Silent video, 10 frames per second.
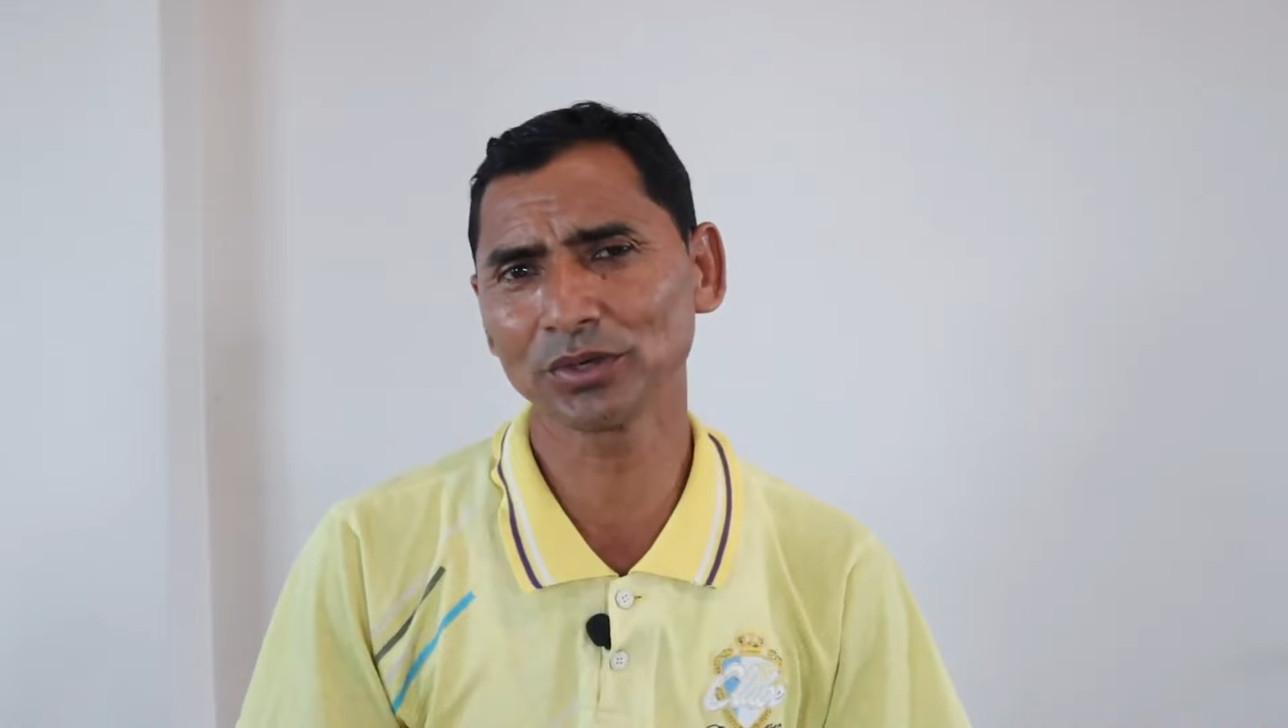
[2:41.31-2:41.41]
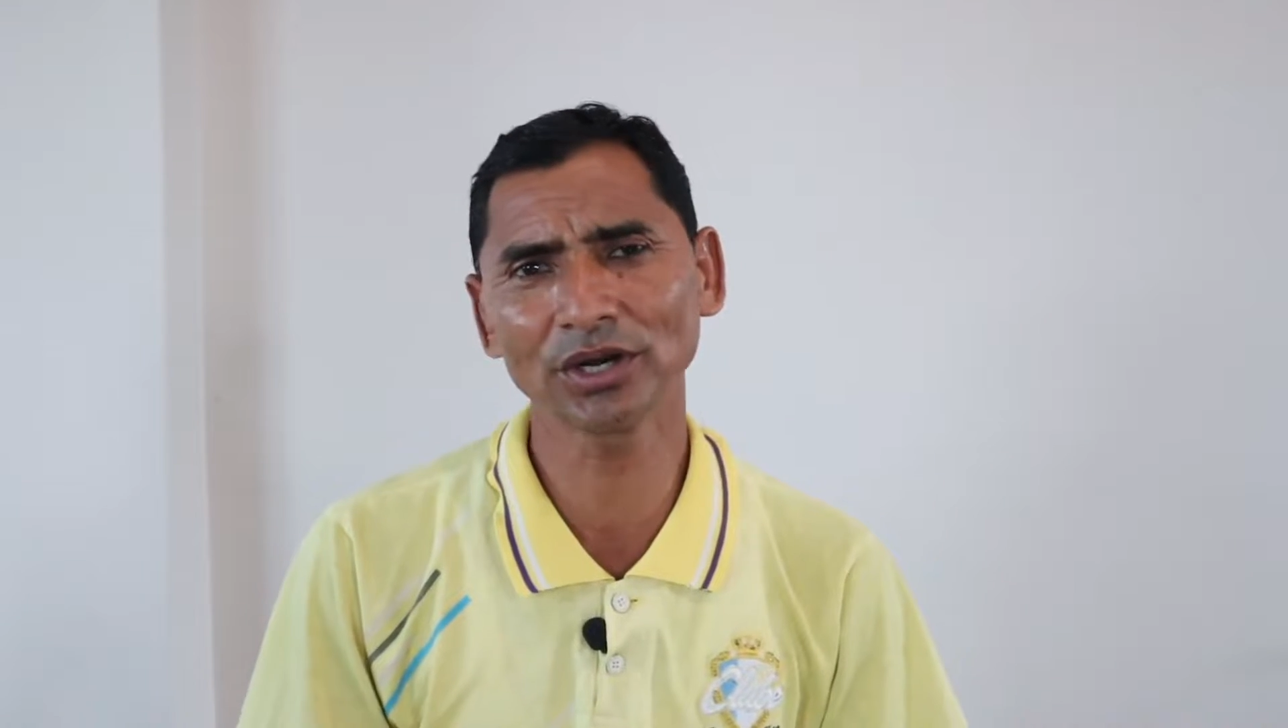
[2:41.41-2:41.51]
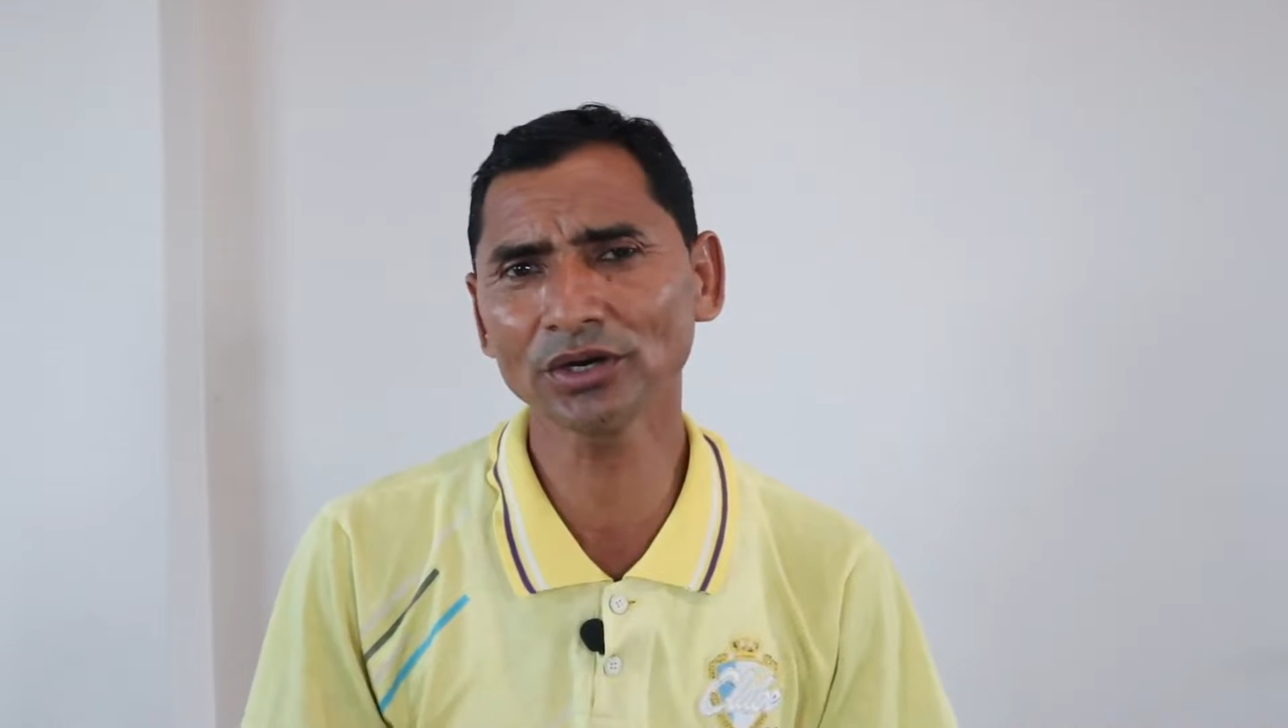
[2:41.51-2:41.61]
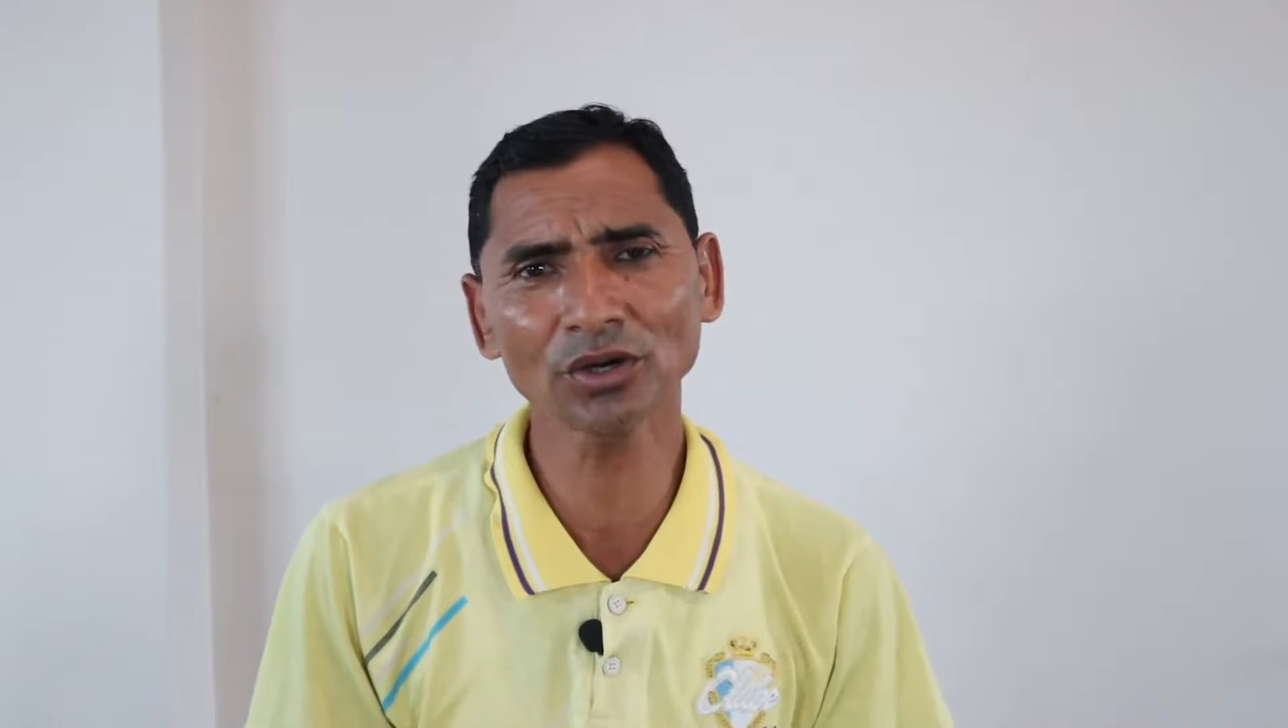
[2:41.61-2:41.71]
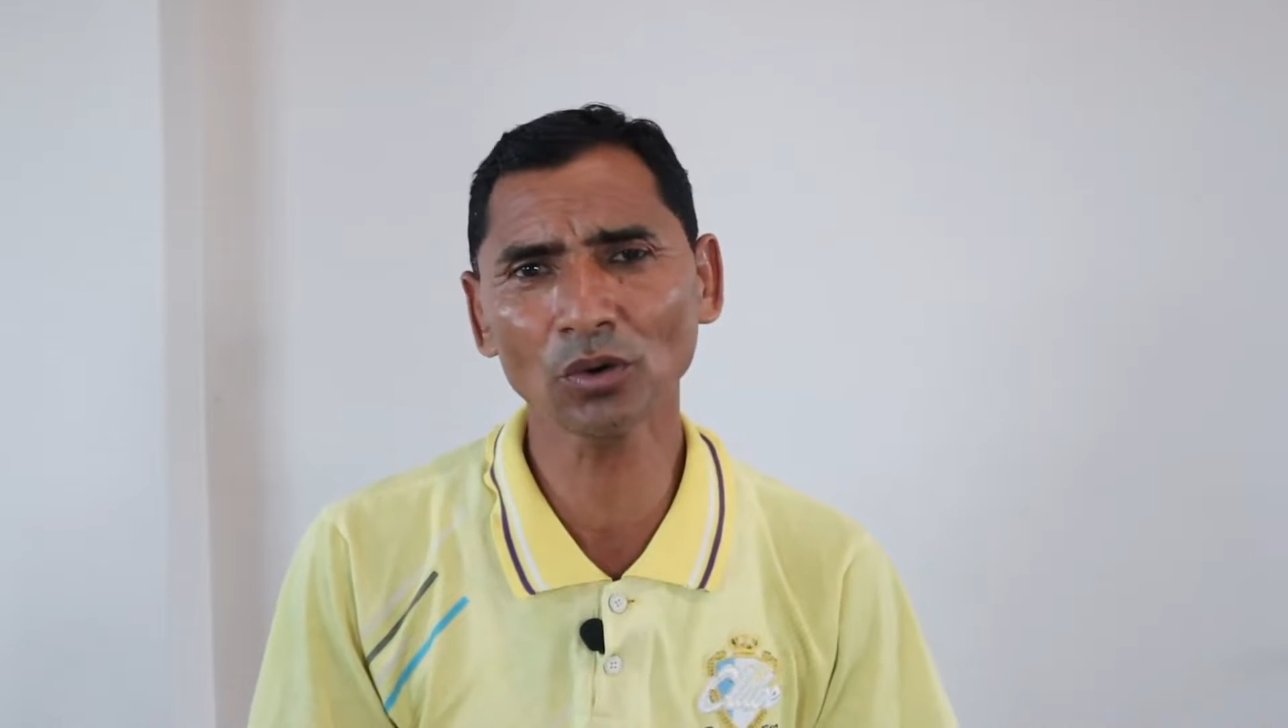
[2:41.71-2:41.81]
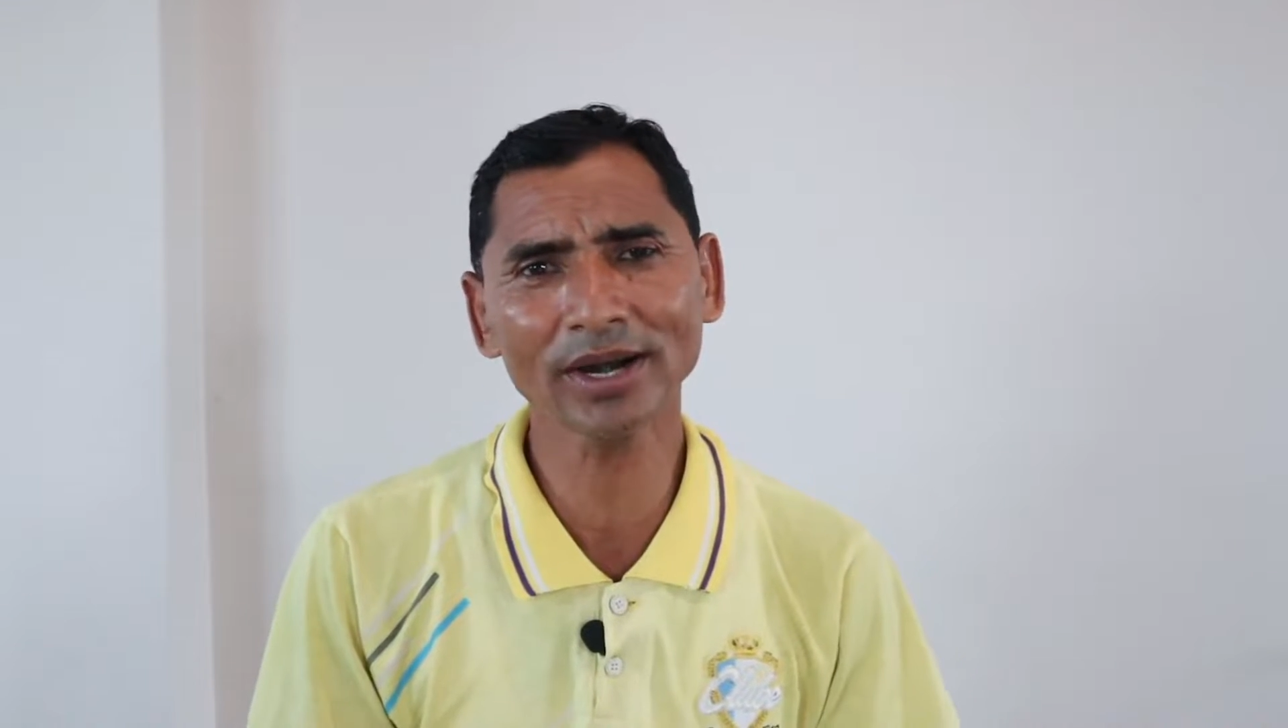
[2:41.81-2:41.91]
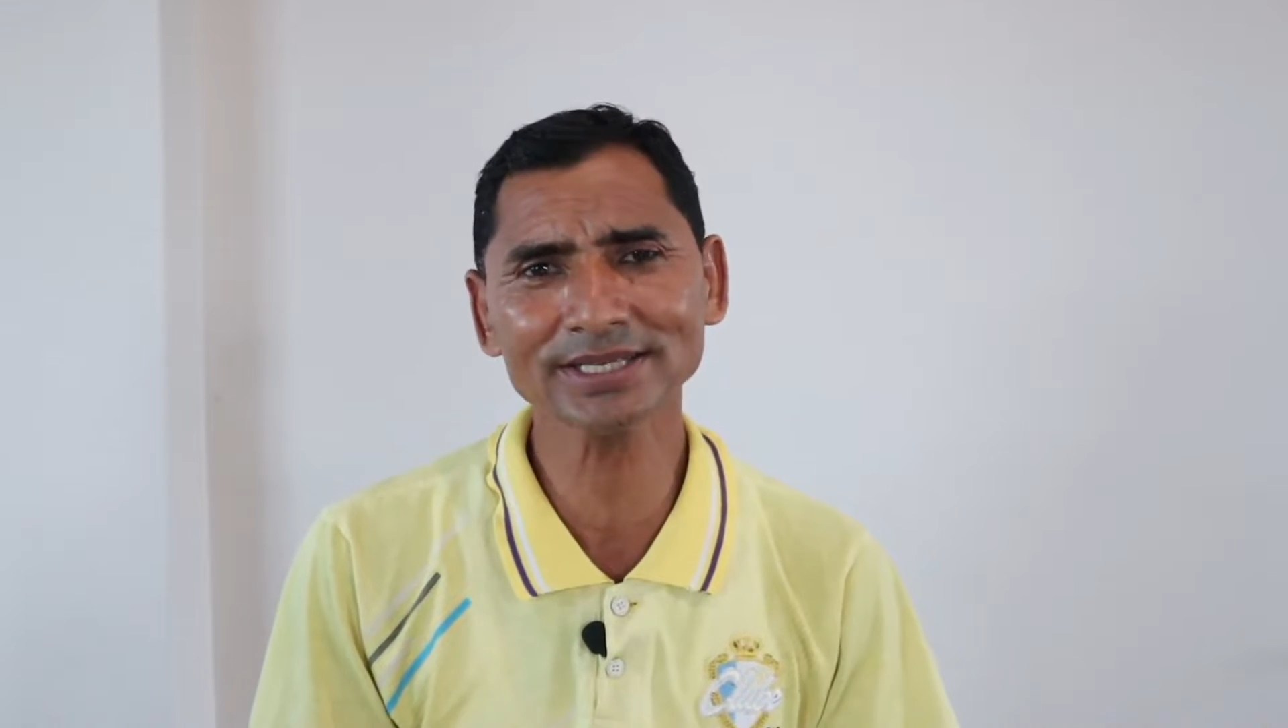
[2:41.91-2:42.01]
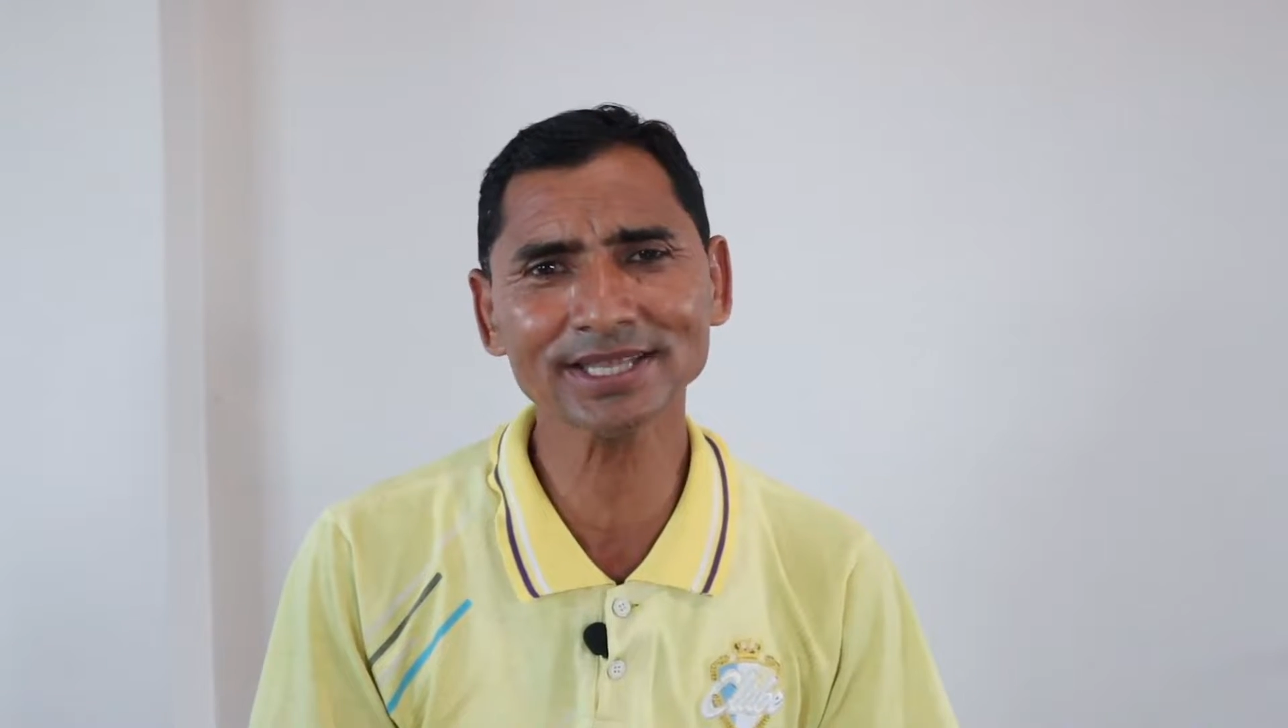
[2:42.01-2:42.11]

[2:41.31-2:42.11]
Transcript: we don't know what